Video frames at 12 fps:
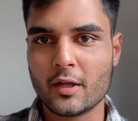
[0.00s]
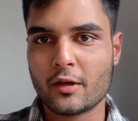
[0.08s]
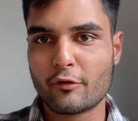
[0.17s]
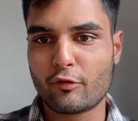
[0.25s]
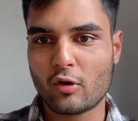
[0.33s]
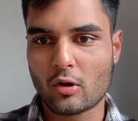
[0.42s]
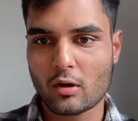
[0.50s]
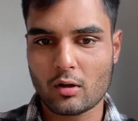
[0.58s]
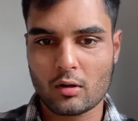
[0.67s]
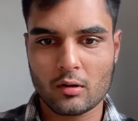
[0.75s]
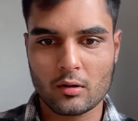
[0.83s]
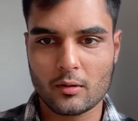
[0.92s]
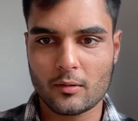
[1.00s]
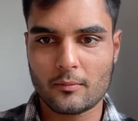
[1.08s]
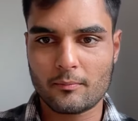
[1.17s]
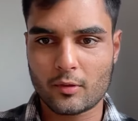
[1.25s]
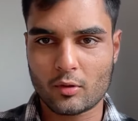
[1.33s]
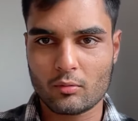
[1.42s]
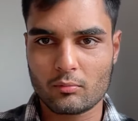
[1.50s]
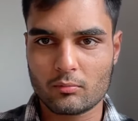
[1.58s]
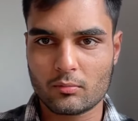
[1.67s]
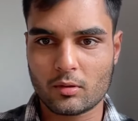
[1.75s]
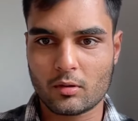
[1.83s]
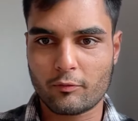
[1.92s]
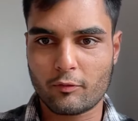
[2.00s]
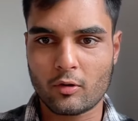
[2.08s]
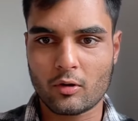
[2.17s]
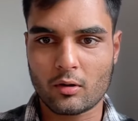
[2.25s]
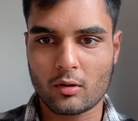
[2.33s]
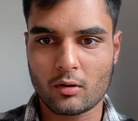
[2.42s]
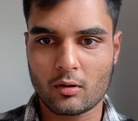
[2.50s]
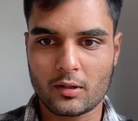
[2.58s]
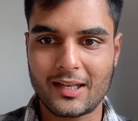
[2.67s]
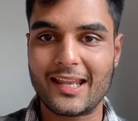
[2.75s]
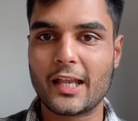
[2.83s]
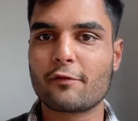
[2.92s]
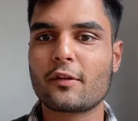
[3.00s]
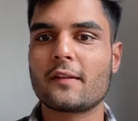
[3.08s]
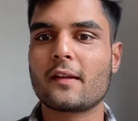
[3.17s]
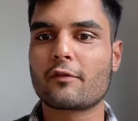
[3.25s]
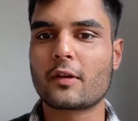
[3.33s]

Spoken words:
for TEF TCF